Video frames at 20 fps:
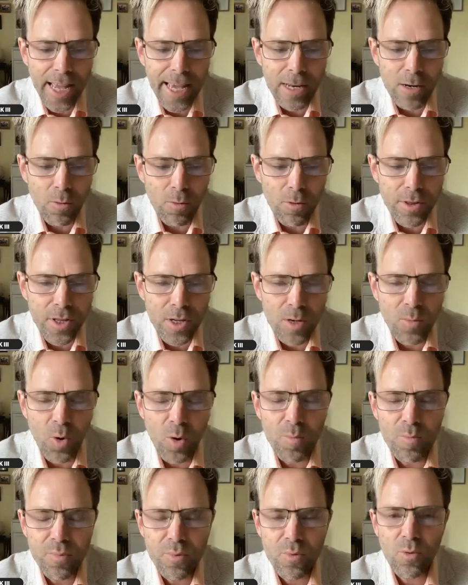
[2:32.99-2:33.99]
and also
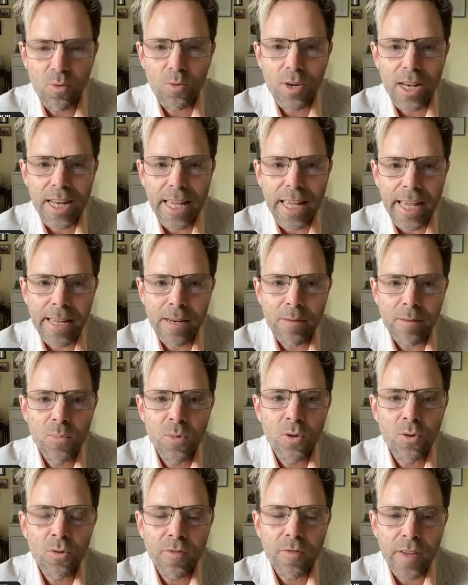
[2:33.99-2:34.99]
more broadly in
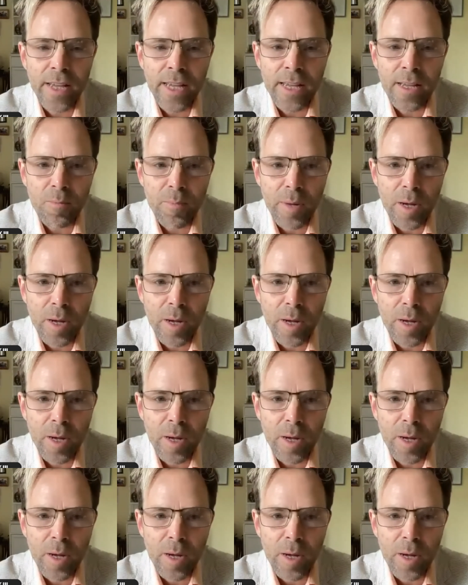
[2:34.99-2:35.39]
moving